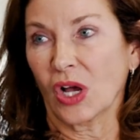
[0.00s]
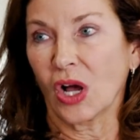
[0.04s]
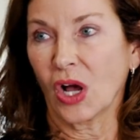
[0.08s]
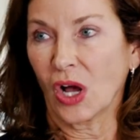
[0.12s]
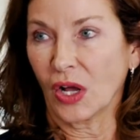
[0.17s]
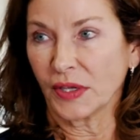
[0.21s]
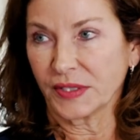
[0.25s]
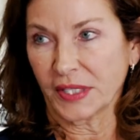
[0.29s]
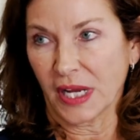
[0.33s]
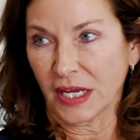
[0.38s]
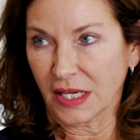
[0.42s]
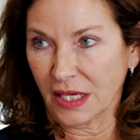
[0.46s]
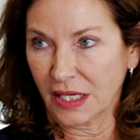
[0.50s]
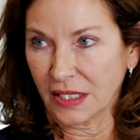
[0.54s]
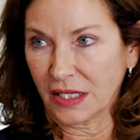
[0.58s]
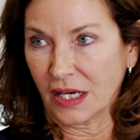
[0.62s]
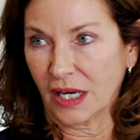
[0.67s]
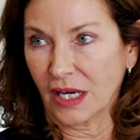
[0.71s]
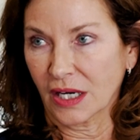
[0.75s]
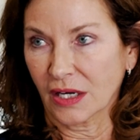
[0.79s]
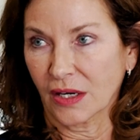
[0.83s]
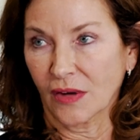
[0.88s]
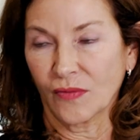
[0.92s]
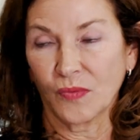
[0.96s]
all taking
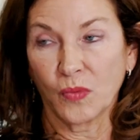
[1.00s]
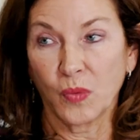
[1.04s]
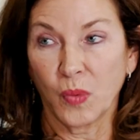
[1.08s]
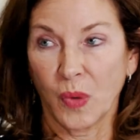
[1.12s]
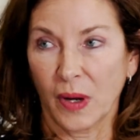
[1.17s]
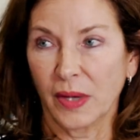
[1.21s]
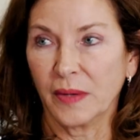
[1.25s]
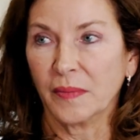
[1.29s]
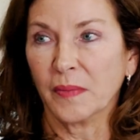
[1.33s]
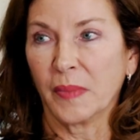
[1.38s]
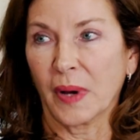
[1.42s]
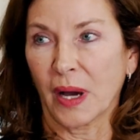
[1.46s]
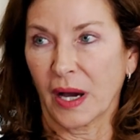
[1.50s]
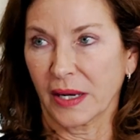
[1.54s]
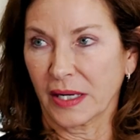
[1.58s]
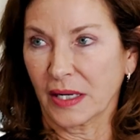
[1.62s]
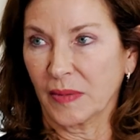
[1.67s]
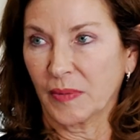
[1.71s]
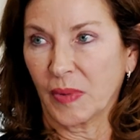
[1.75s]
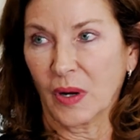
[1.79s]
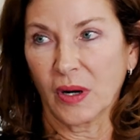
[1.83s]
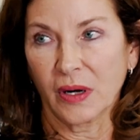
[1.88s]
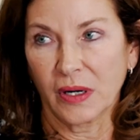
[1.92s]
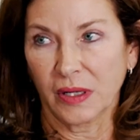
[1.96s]
care of one
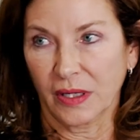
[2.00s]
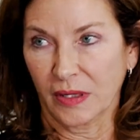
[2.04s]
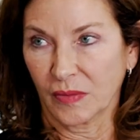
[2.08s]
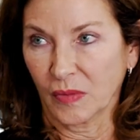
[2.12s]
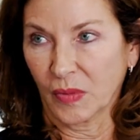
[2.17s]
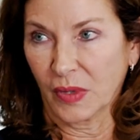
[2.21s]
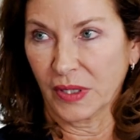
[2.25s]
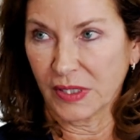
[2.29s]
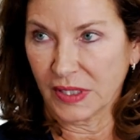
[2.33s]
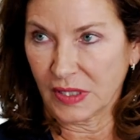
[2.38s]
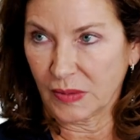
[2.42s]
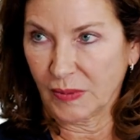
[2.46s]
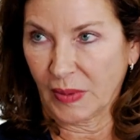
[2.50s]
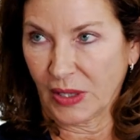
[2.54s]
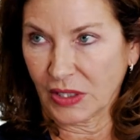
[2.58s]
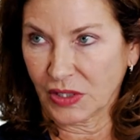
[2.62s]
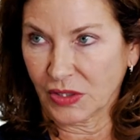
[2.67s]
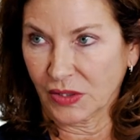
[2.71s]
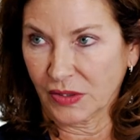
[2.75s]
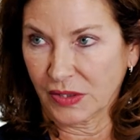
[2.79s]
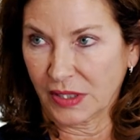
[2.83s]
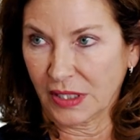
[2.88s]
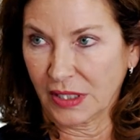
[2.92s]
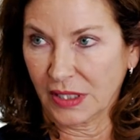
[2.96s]
body part and one
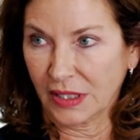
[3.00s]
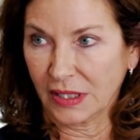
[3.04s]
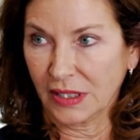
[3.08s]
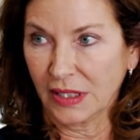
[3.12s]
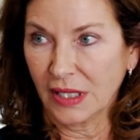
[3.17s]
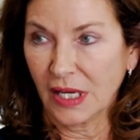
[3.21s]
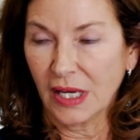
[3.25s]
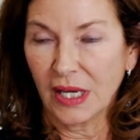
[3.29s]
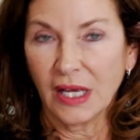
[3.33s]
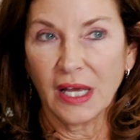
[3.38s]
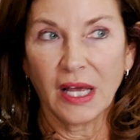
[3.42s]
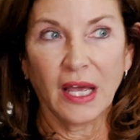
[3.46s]
specialty.